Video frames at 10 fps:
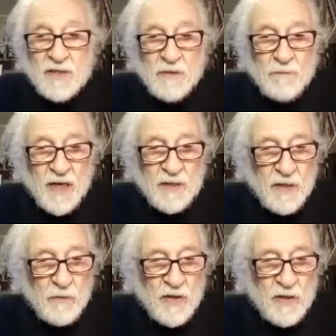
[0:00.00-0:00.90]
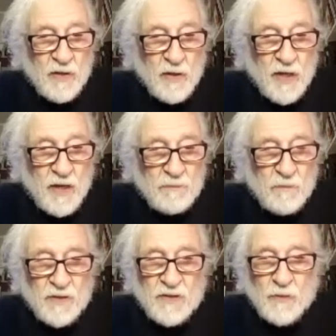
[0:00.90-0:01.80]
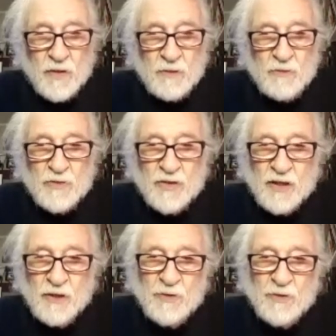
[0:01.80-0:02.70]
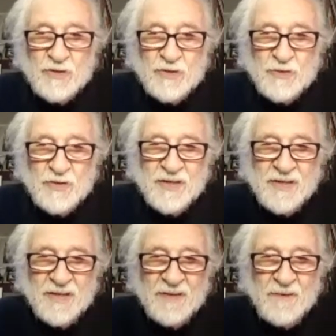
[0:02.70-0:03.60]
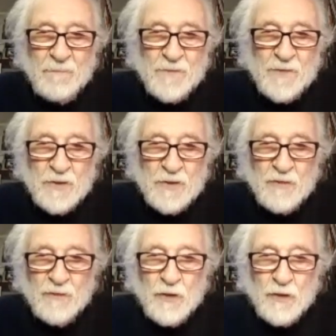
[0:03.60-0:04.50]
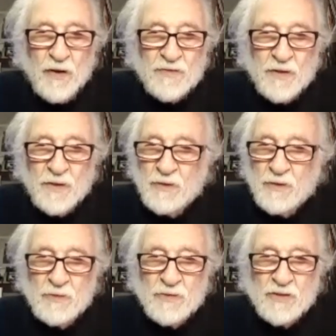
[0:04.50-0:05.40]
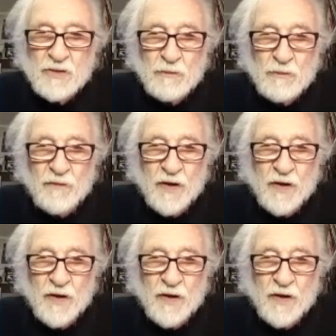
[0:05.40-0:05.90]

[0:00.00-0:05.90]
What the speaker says: Matt, I want to compliment you on the music you put to the photographs. I thought it was just terrific.